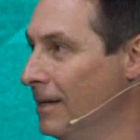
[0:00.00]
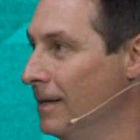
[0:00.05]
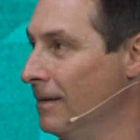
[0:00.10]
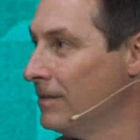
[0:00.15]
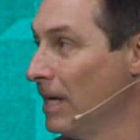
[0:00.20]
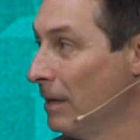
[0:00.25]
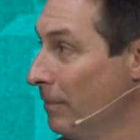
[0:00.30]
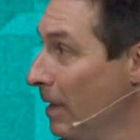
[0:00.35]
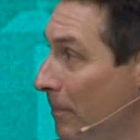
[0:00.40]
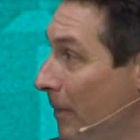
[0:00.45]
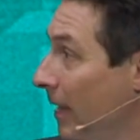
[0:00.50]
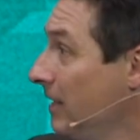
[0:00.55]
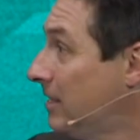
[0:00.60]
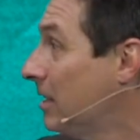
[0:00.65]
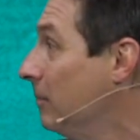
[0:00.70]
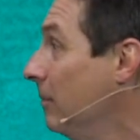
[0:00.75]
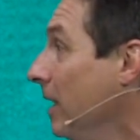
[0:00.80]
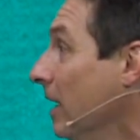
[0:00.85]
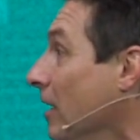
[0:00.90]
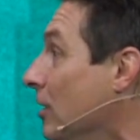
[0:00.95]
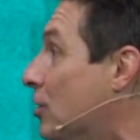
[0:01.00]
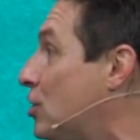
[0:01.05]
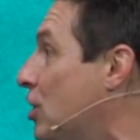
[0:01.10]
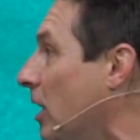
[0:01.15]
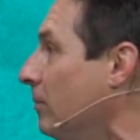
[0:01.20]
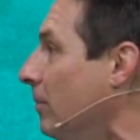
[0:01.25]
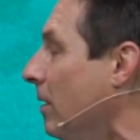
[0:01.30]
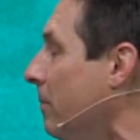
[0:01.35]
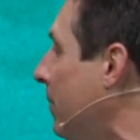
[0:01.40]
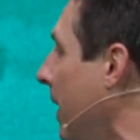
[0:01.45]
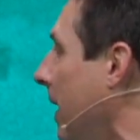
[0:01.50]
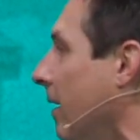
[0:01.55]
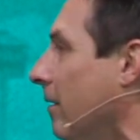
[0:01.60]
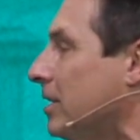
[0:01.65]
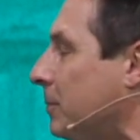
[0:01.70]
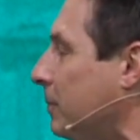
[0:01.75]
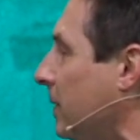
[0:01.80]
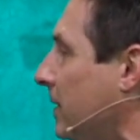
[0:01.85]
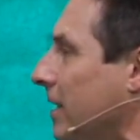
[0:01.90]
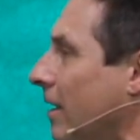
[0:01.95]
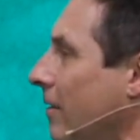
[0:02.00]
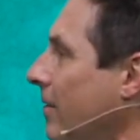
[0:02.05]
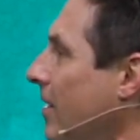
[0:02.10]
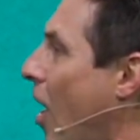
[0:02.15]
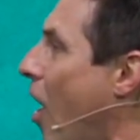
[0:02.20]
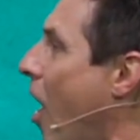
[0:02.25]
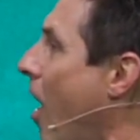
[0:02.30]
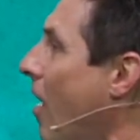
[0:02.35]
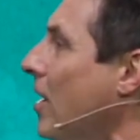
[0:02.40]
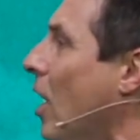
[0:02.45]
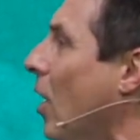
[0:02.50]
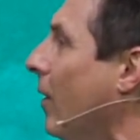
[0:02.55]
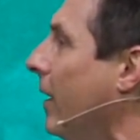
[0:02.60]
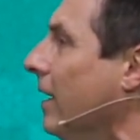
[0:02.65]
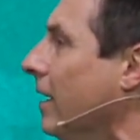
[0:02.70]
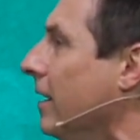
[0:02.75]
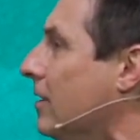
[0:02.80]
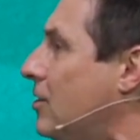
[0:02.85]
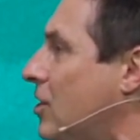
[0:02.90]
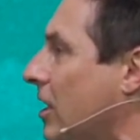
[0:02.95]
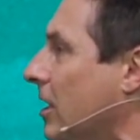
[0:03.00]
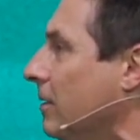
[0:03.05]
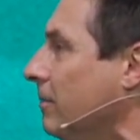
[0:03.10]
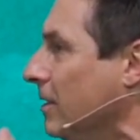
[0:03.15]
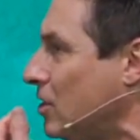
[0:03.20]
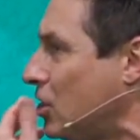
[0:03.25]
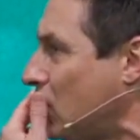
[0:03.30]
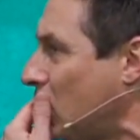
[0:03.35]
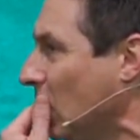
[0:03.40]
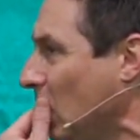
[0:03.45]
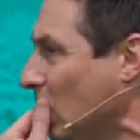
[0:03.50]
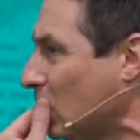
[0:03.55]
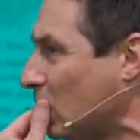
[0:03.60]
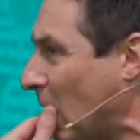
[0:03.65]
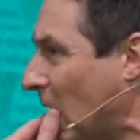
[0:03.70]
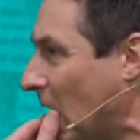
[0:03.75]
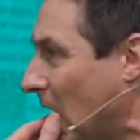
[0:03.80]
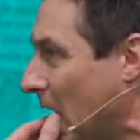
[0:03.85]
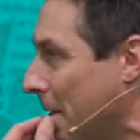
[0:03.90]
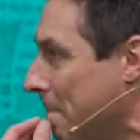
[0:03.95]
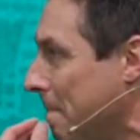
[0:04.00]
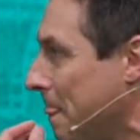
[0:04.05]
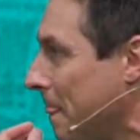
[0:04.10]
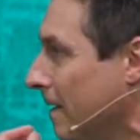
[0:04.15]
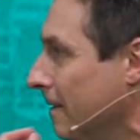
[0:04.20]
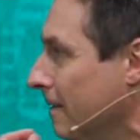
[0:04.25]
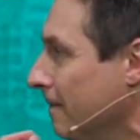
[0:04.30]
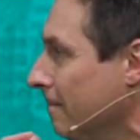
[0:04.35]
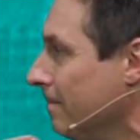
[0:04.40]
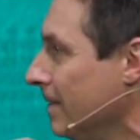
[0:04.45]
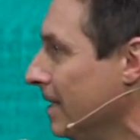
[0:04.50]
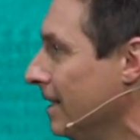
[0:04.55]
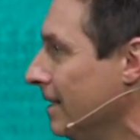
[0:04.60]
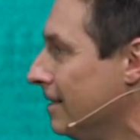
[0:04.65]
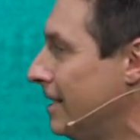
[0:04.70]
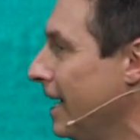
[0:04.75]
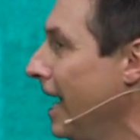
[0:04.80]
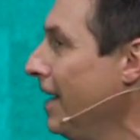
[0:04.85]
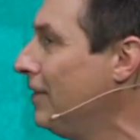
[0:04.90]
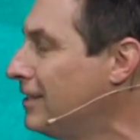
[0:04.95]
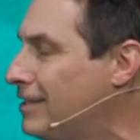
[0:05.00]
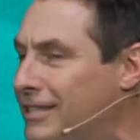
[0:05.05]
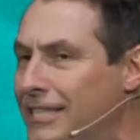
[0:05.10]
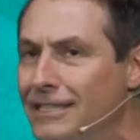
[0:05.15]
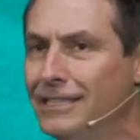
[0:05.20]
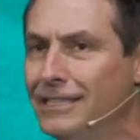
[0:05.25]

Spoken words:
There may be some illegitimate parents, but there are no illegitimate children. David said,